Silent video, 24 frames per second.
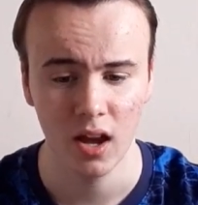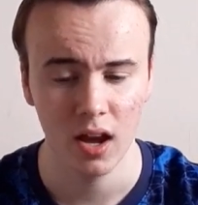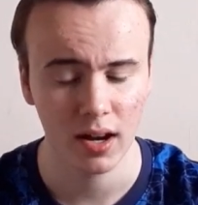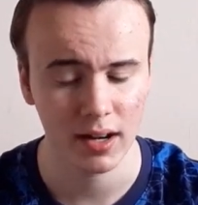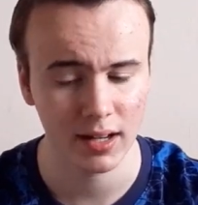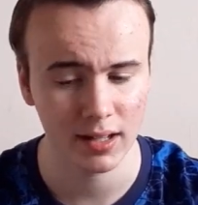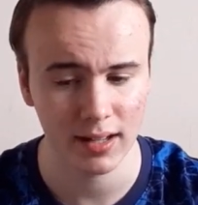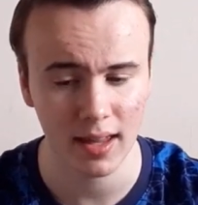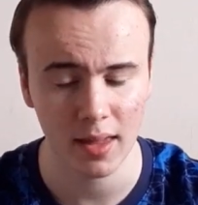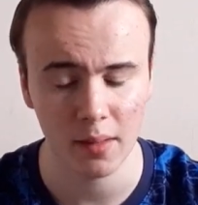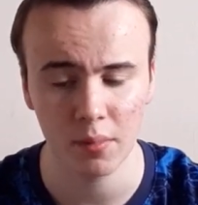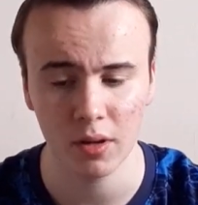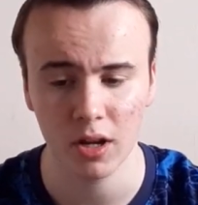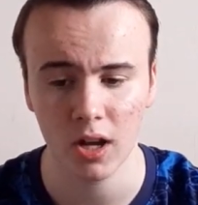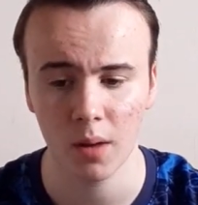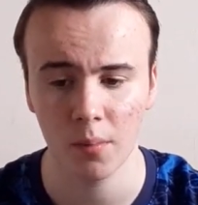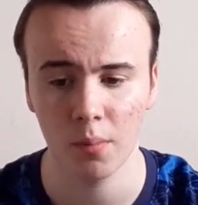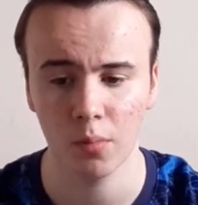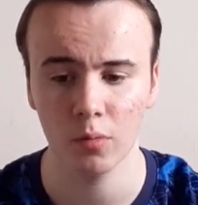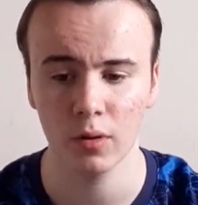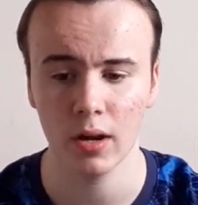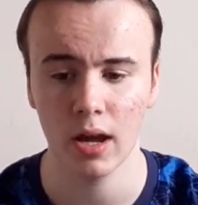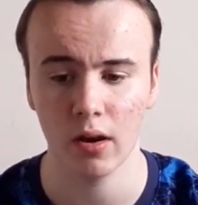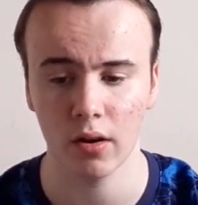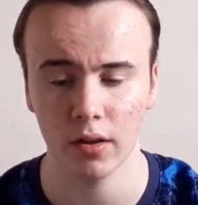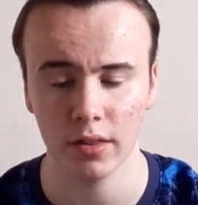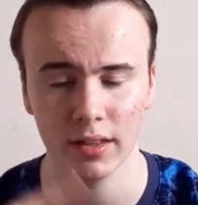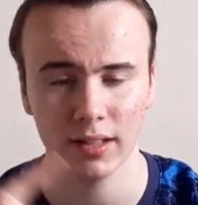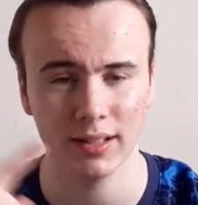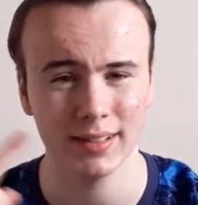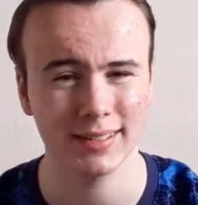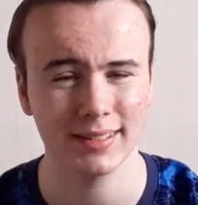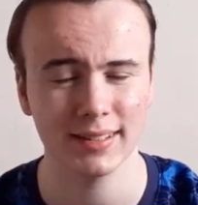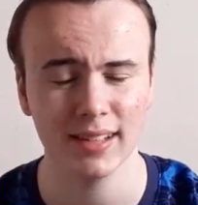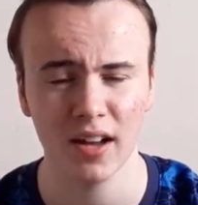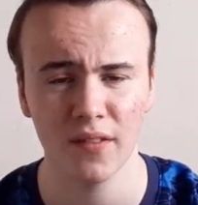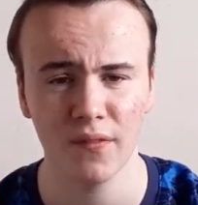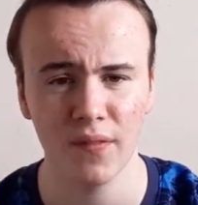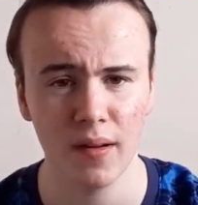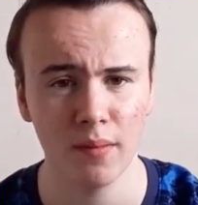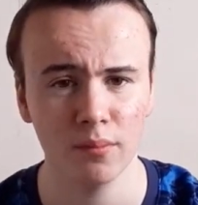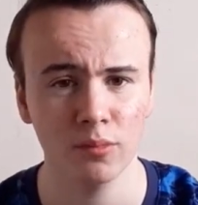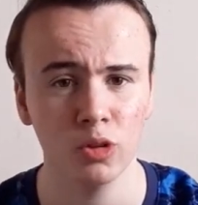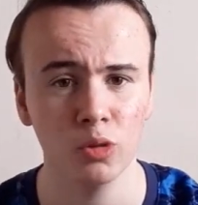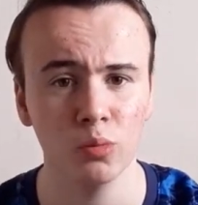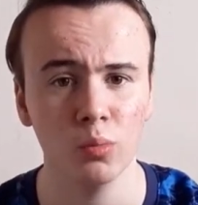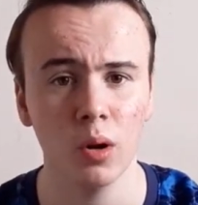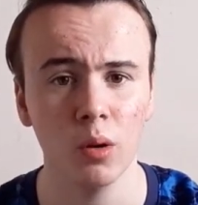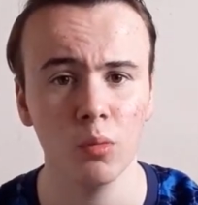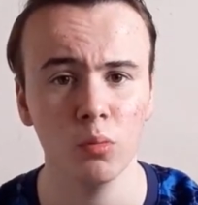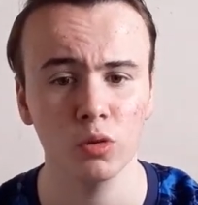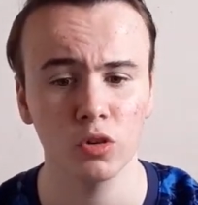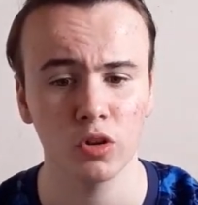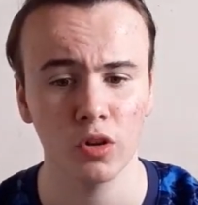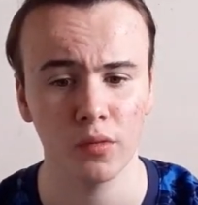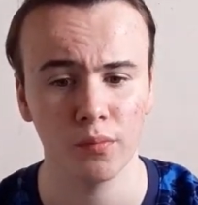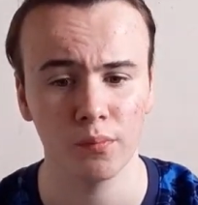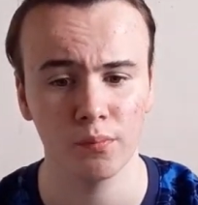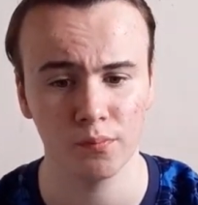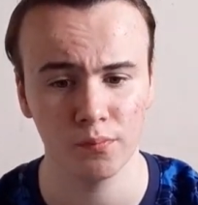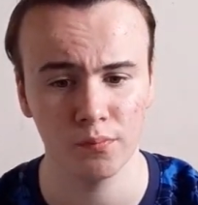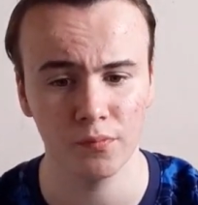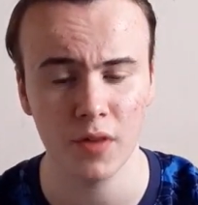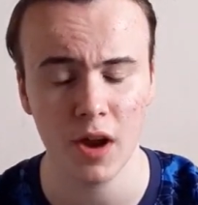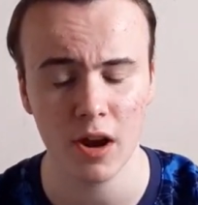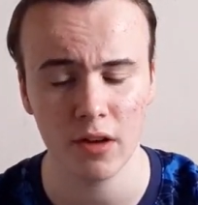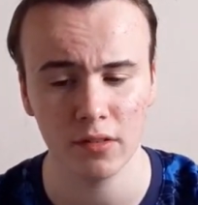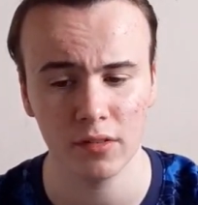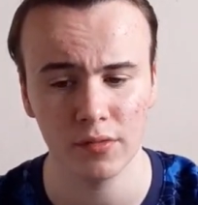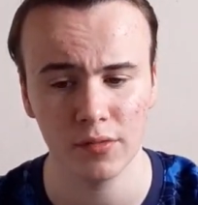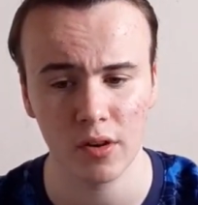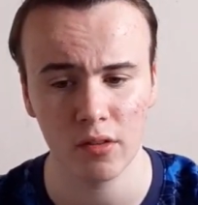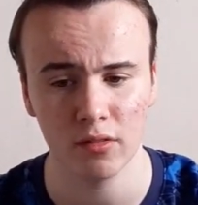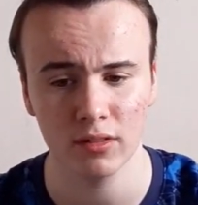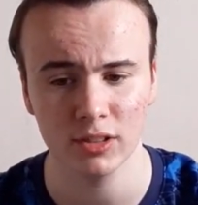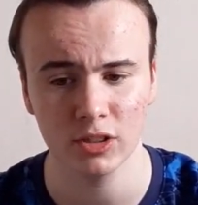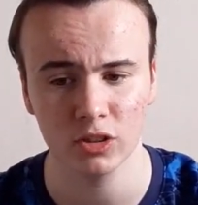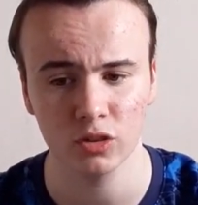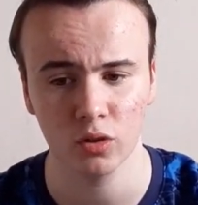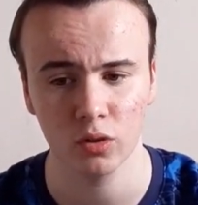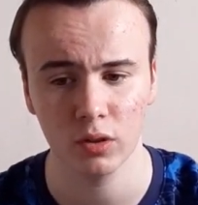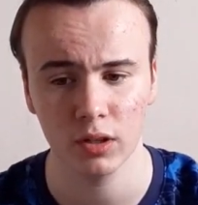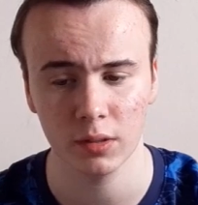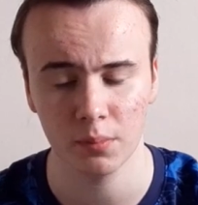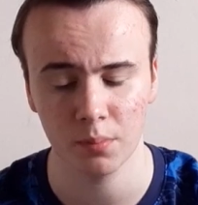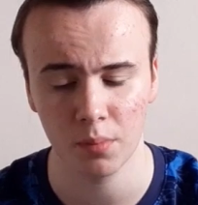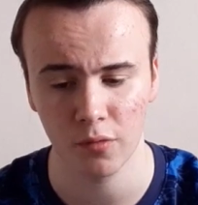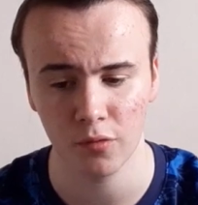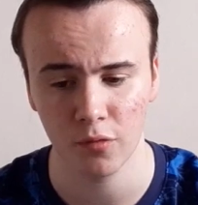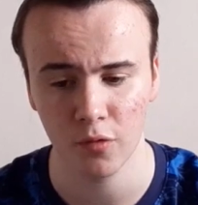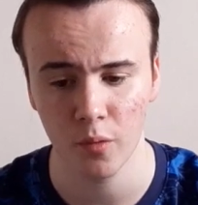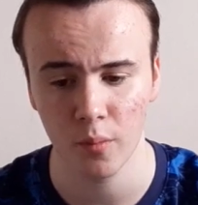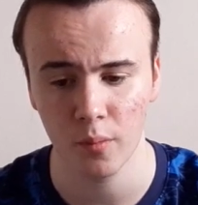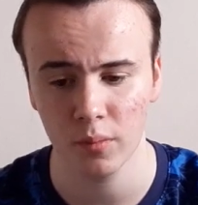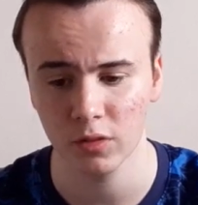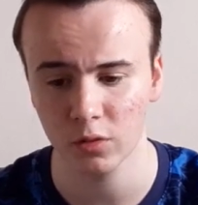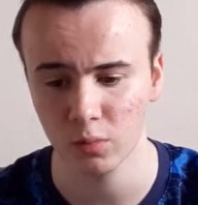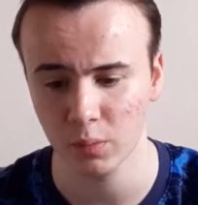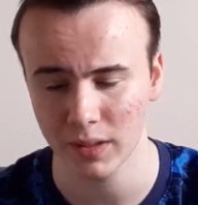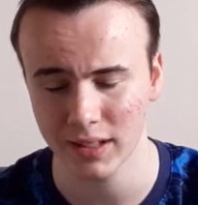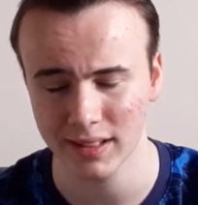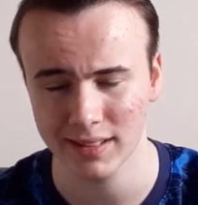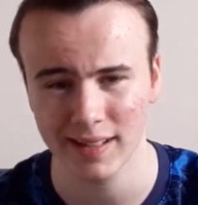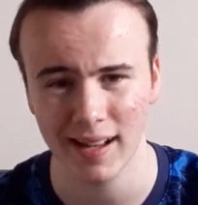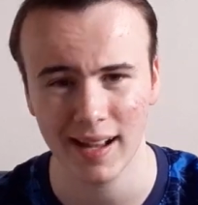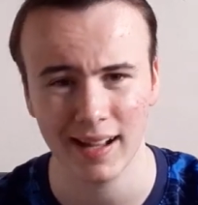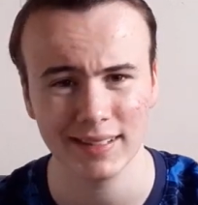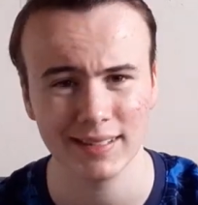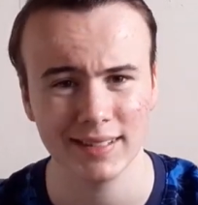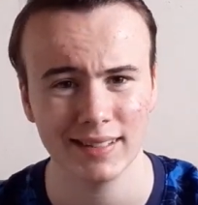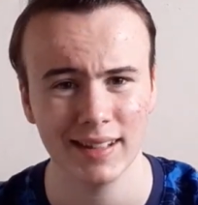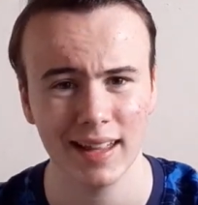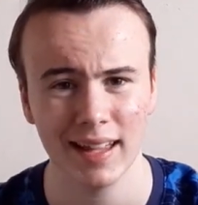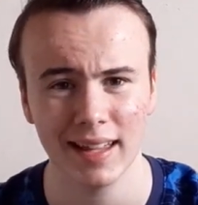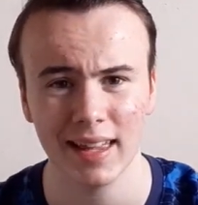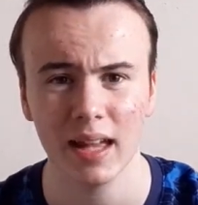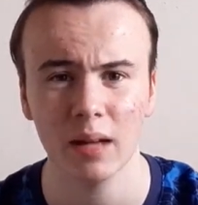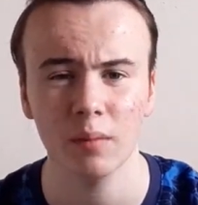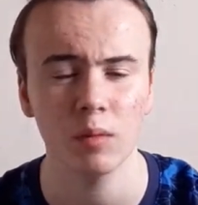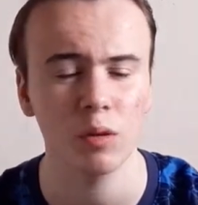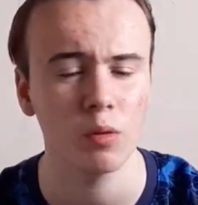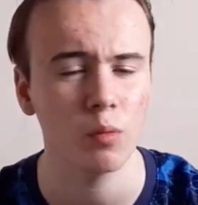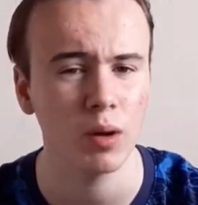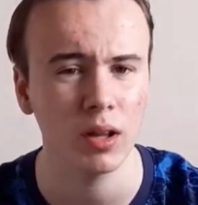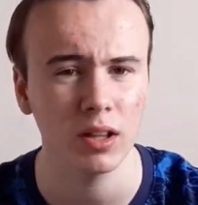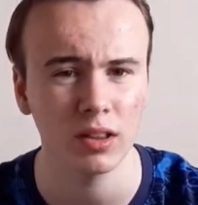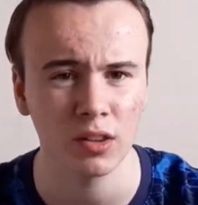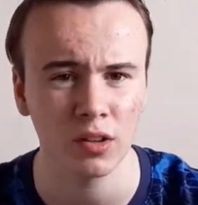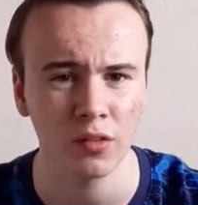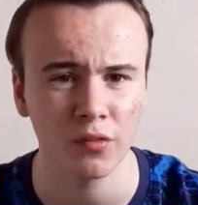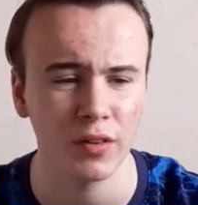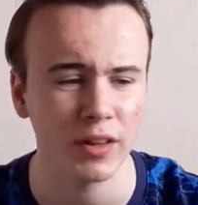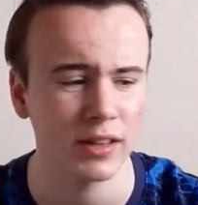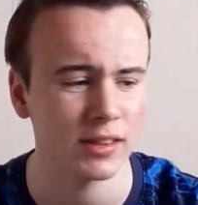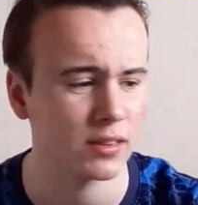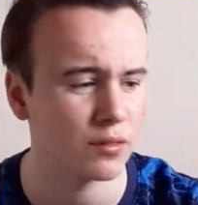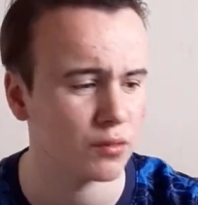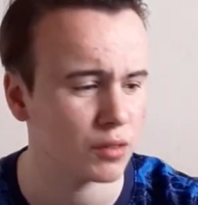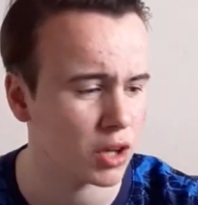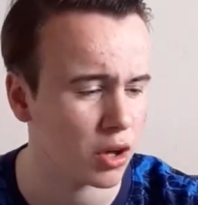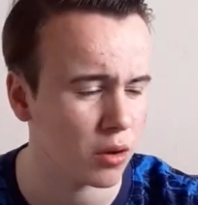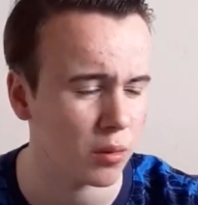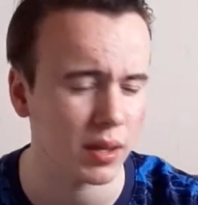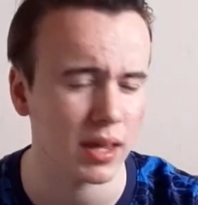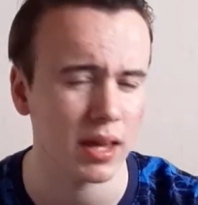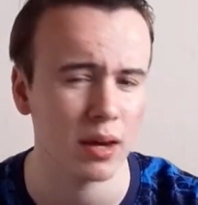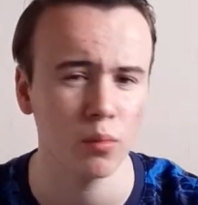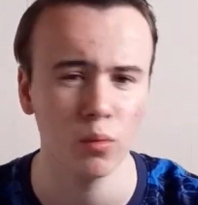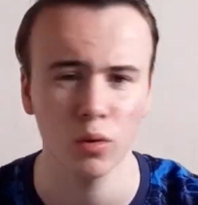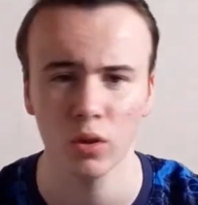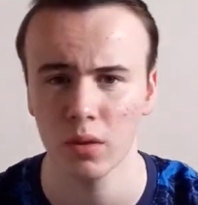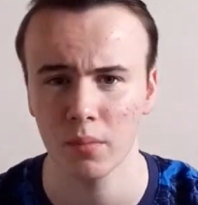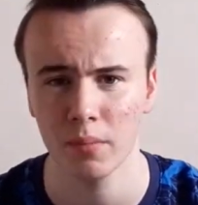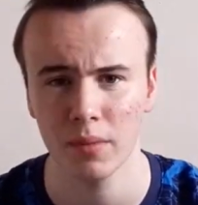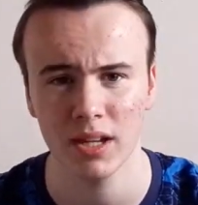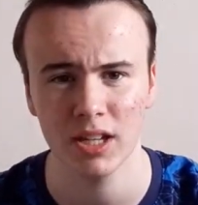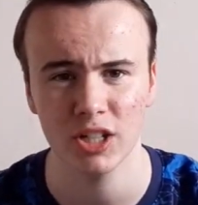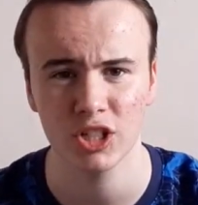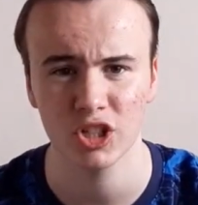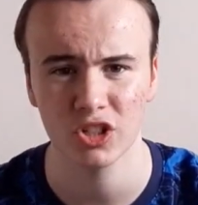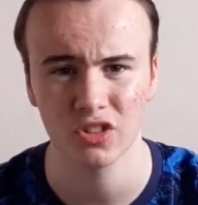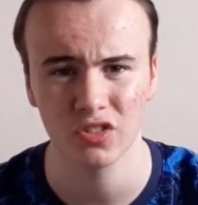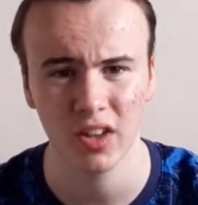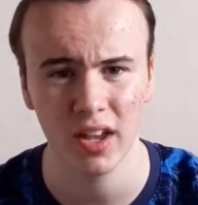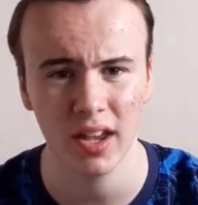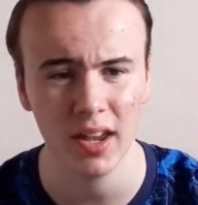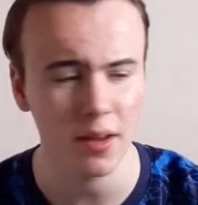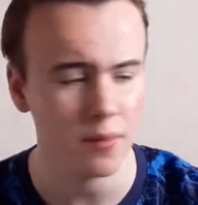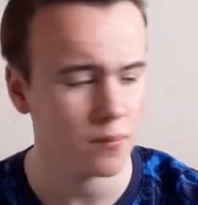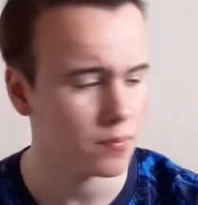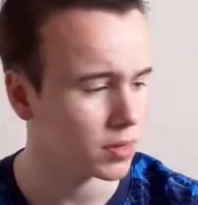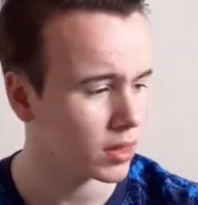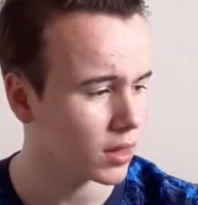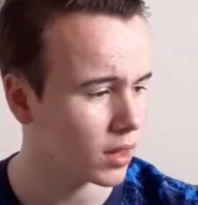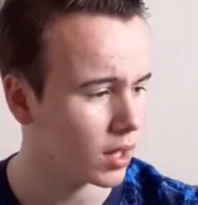I'm going to name a couple now. I think Southampton one was a very, very solid performance. We attacked in that game. We weren't defensive. I don't care what the media say.